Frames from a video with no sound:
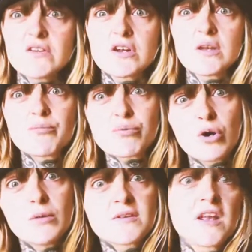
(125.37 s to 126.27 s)
You're like
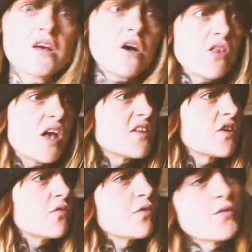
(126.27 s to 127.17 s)
props, like, oh, that's
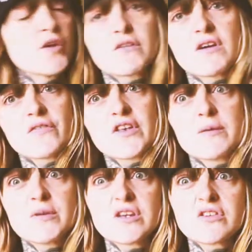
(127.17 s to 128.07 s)
good for a photograph,
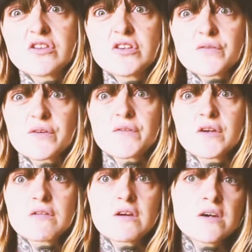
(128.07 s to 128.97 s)
that'd be good to use for a
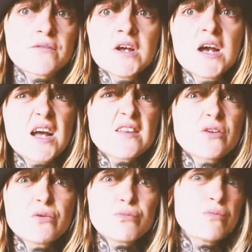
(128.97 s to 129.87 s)
photograph. And so
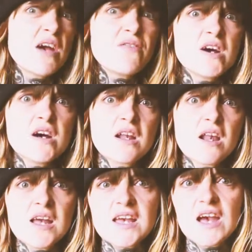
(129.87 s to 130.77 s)
you've never,
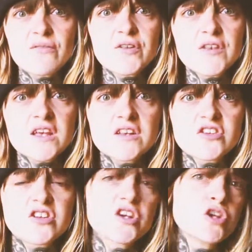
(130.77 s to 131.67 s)
like, everything
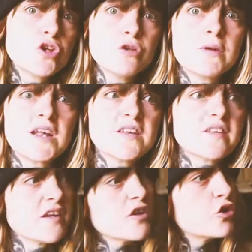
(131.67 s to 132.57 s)
just
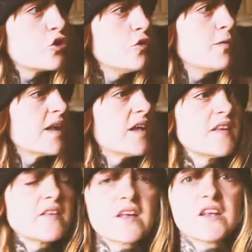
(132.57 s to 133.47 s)
accumulates and
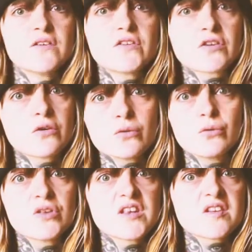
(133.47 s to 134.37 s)
accumulates, and you just got
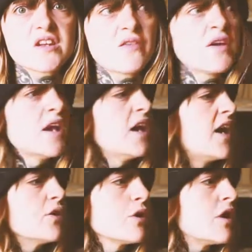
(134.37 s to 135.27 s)
all this stuff,
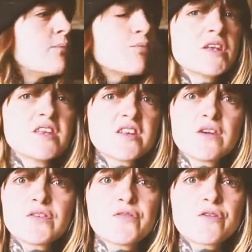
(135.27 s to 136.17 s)
and you can't bring
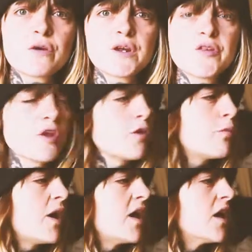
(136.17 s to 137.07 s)
yourself to throw anything
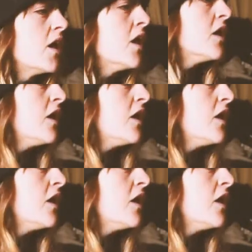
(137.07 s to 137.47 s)
away.